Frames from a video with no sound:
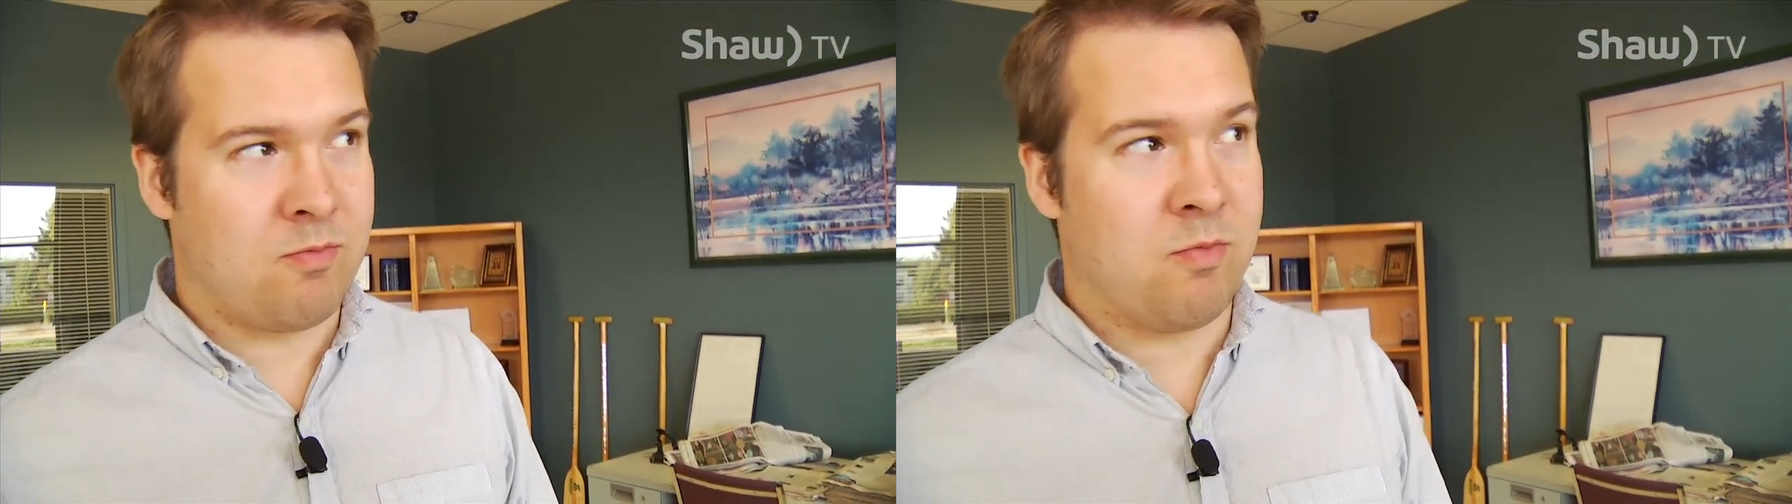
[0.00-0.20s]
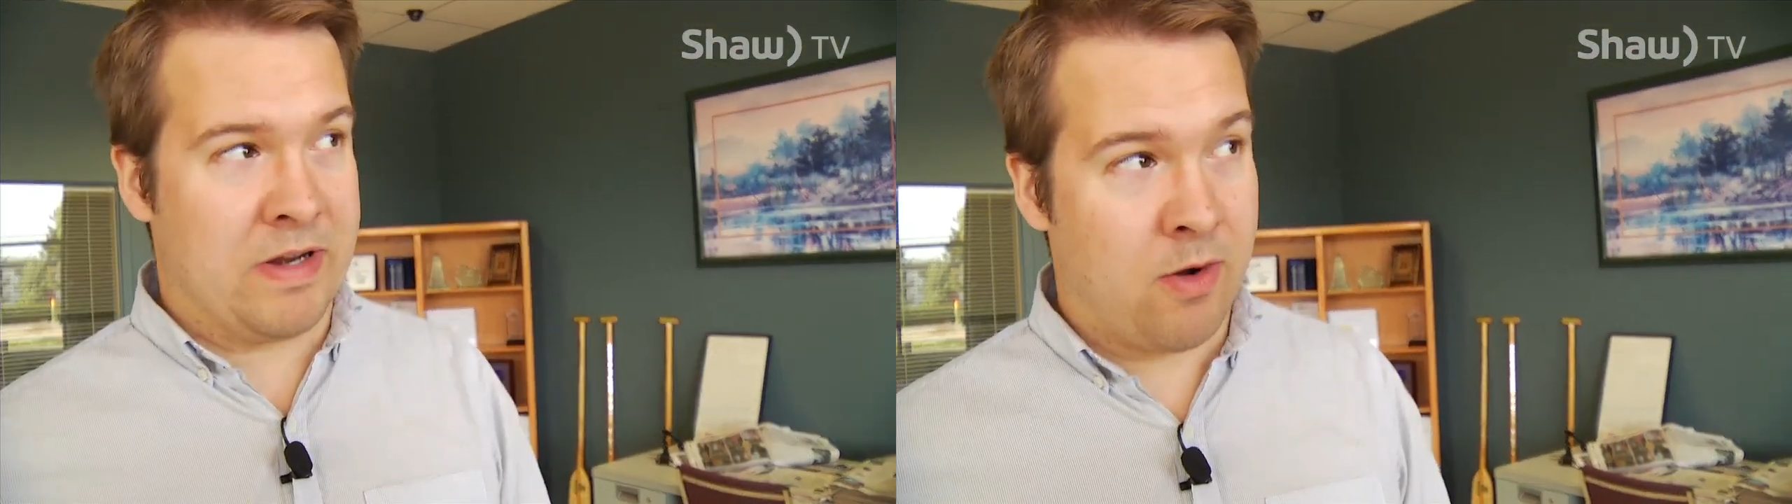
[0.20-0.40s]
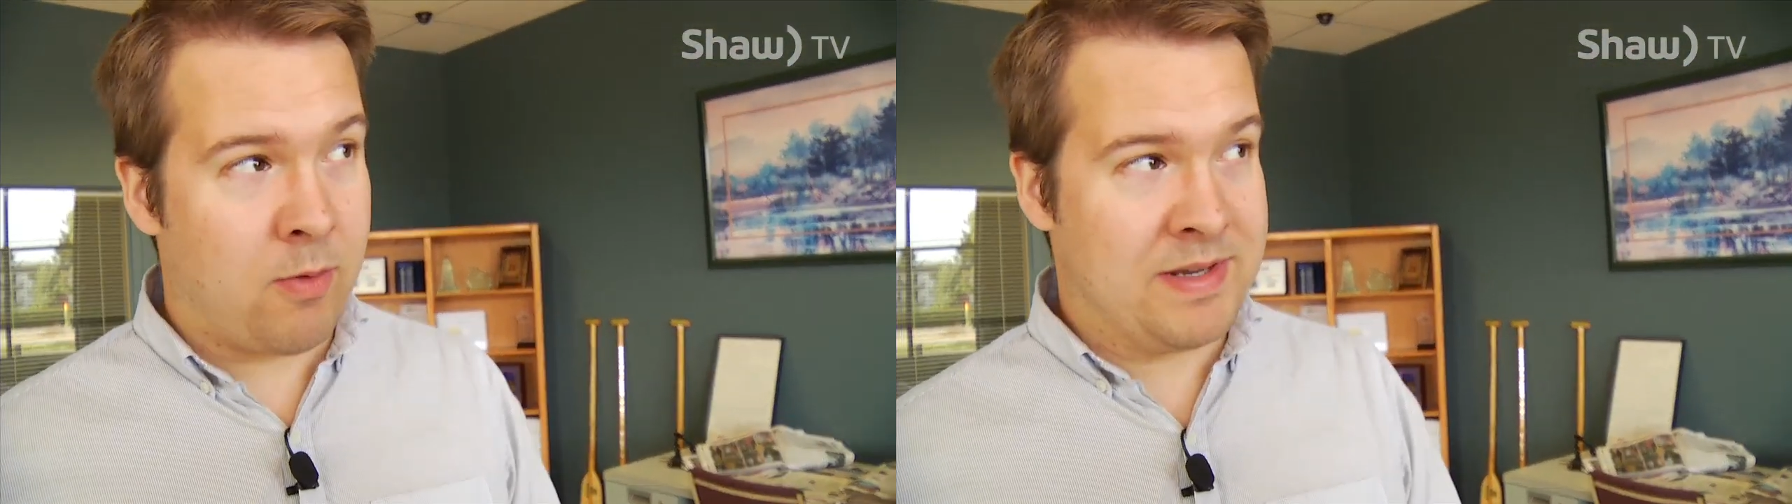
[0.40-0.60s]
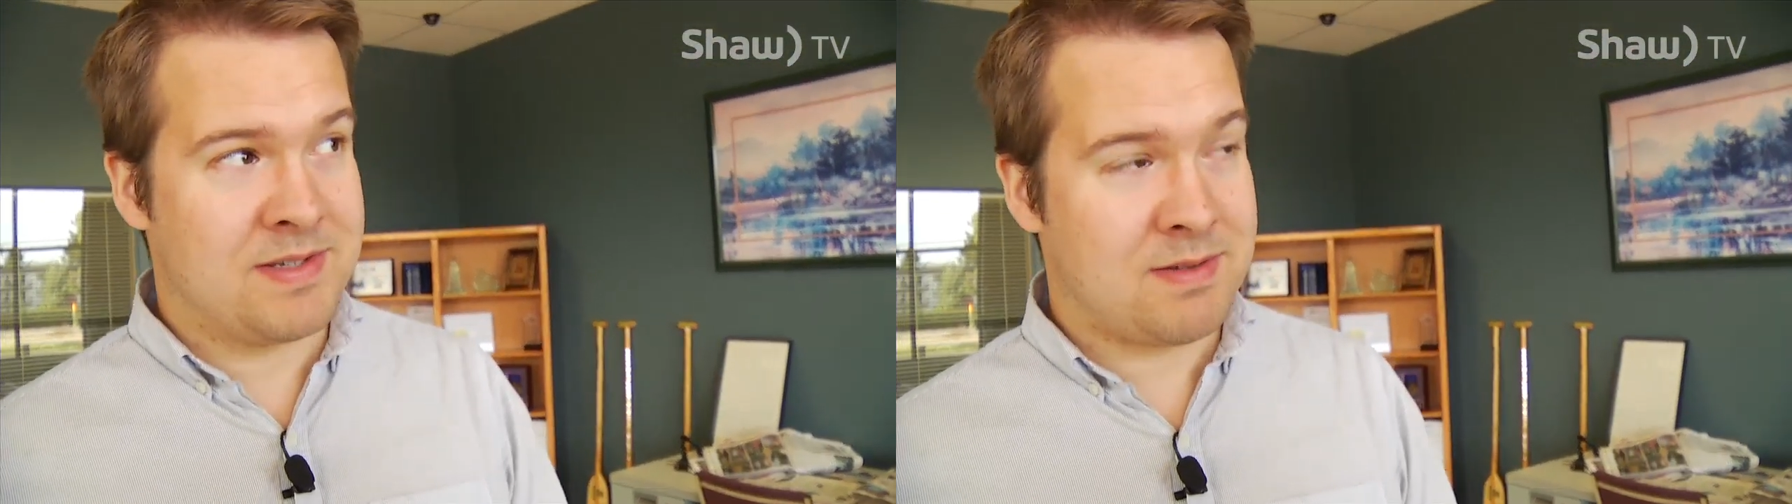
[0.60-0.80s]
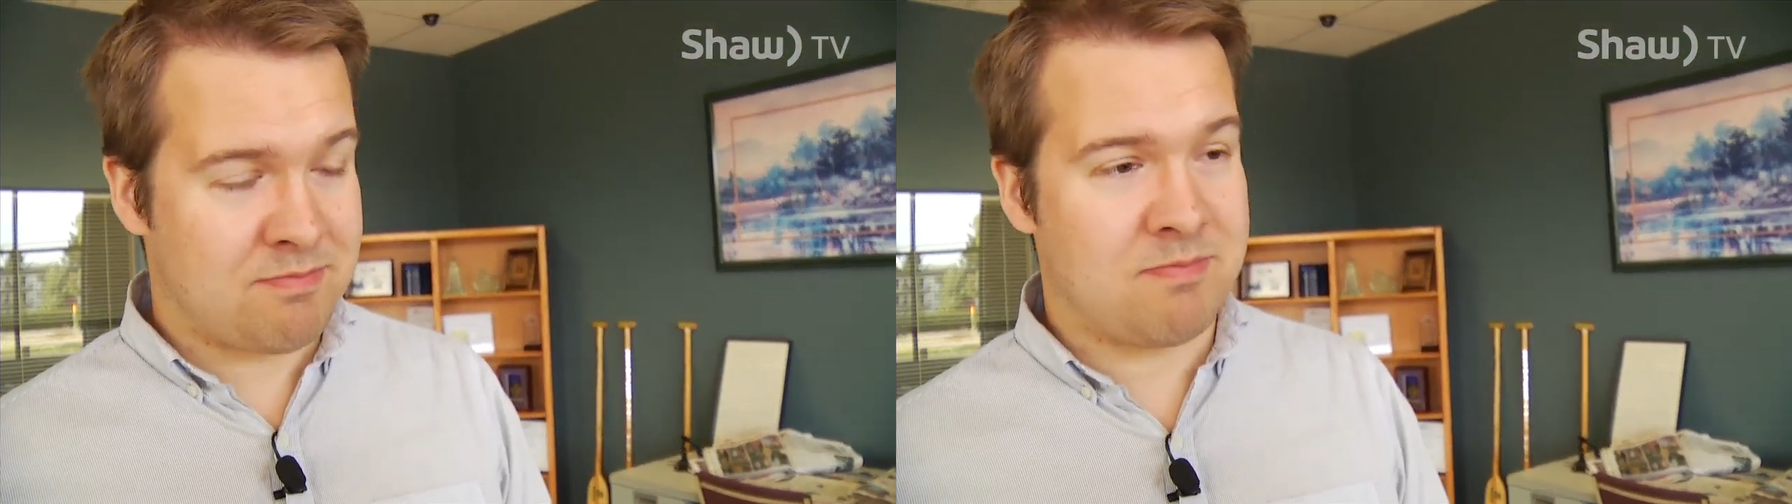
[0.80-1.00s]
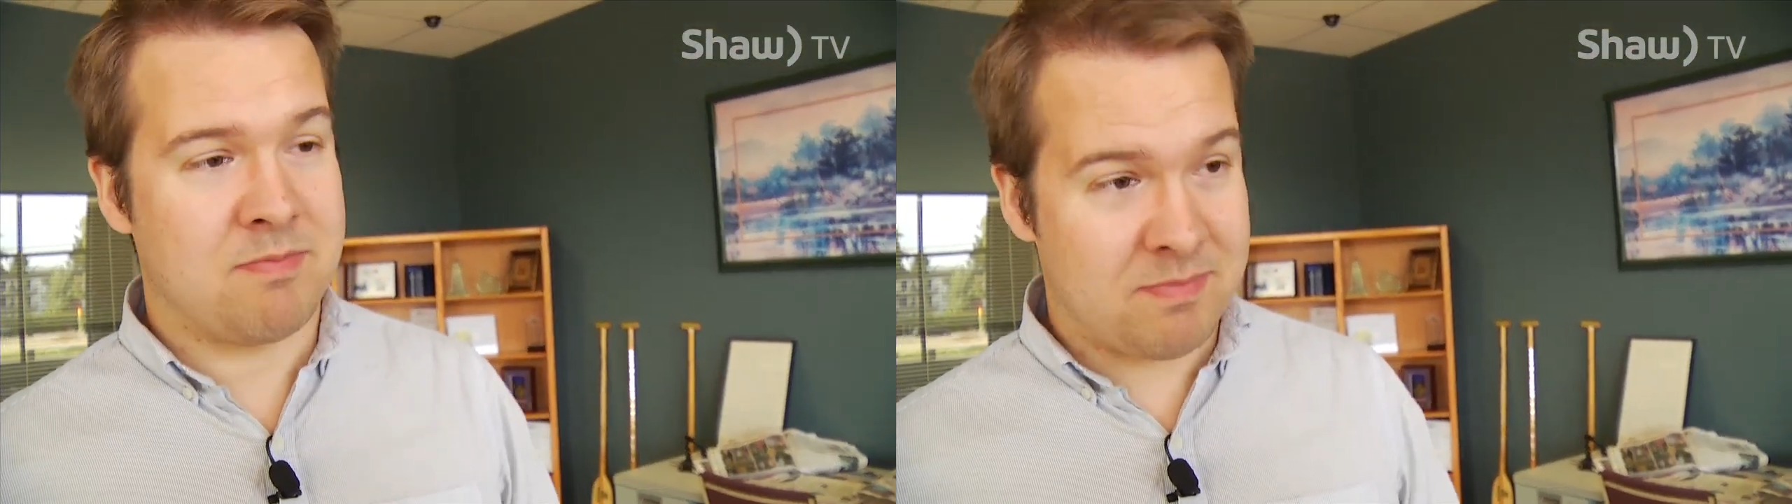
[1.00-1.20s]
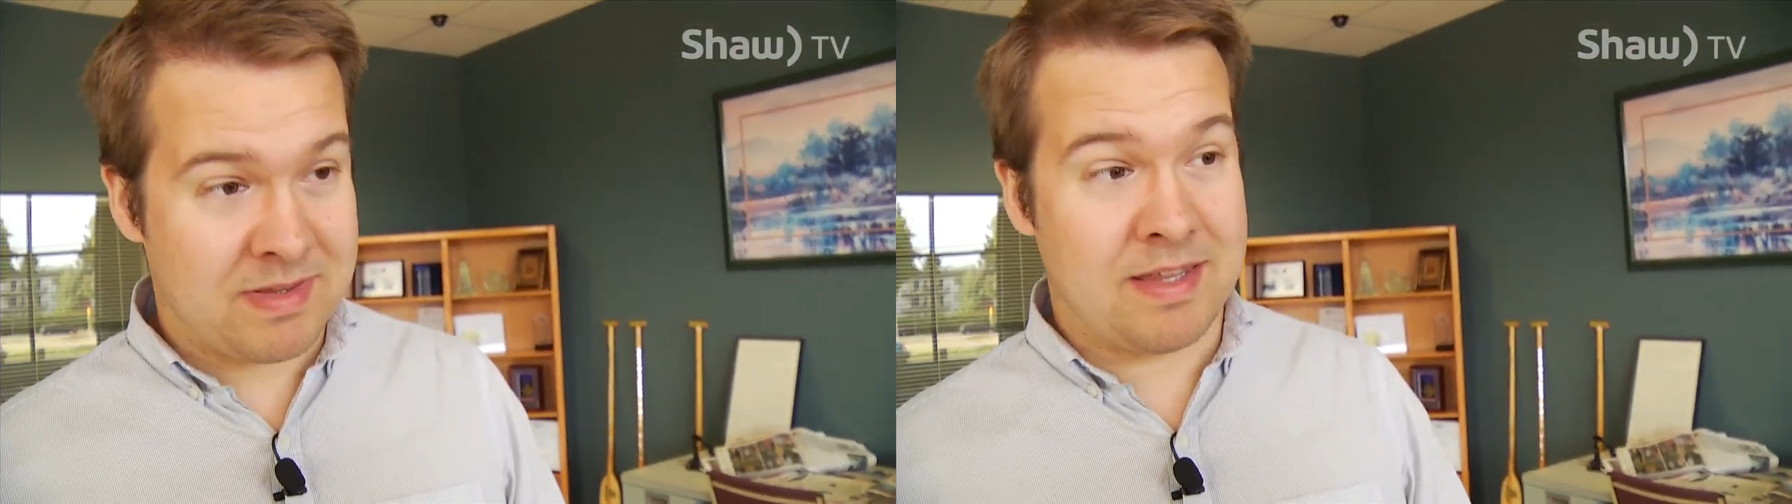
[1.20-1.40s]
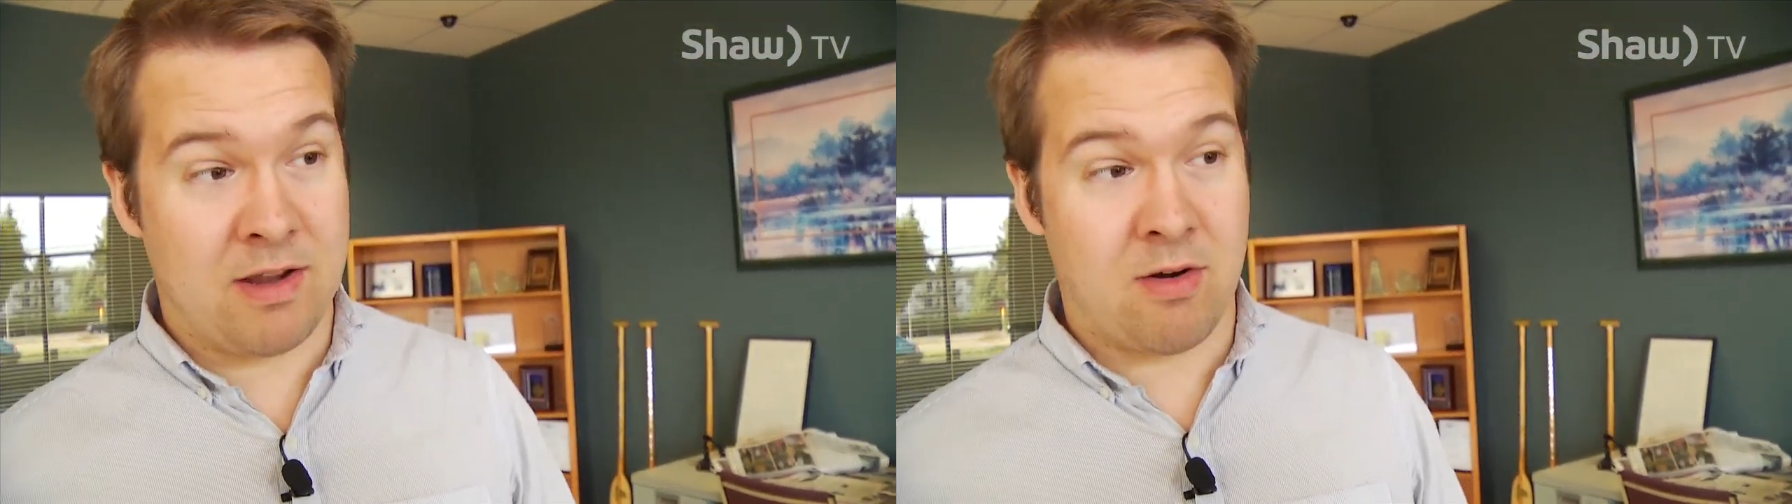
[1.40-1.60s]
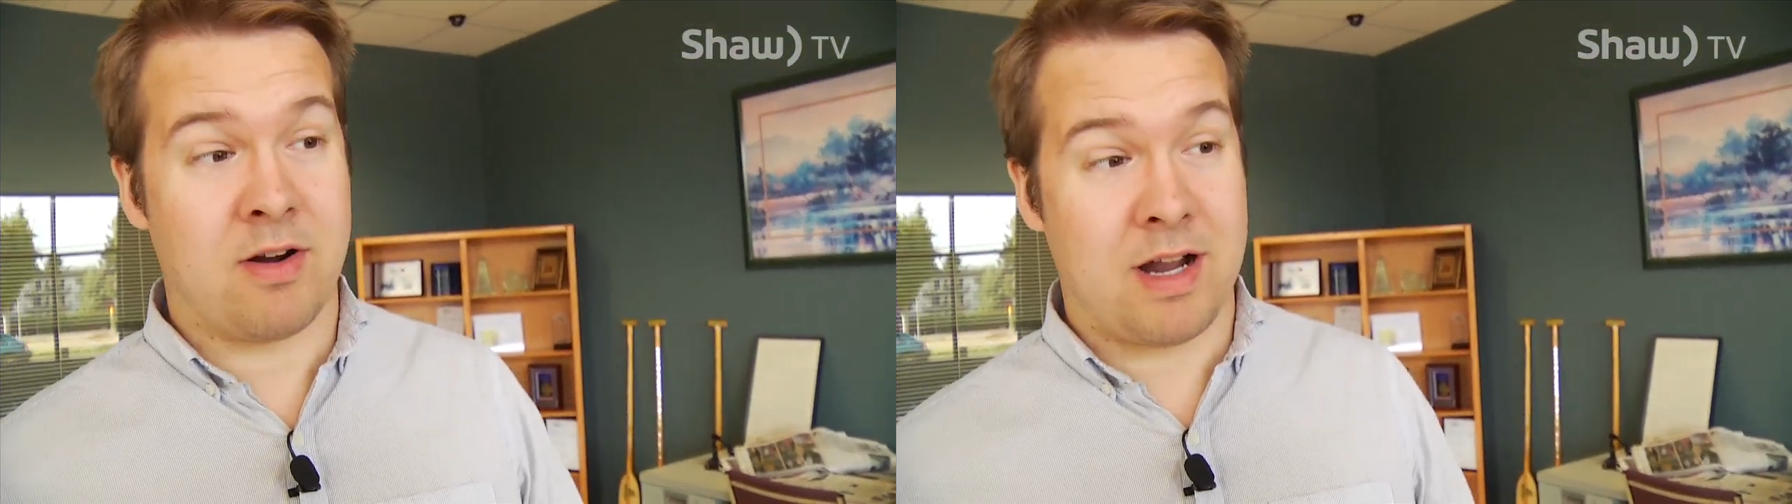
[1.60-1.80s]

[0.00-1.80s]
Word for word: we always gear our